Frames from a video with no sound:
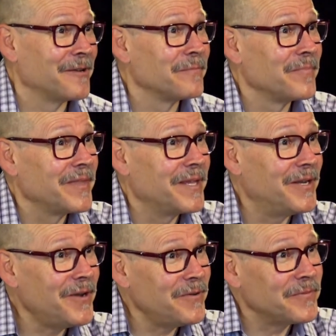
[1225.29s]
Yeah,
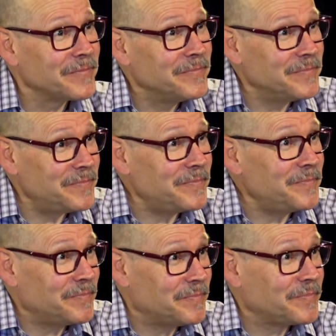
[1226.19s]
but by news, they're
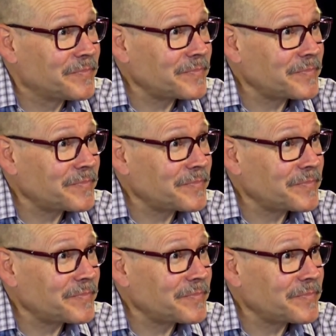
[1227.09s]
thinking that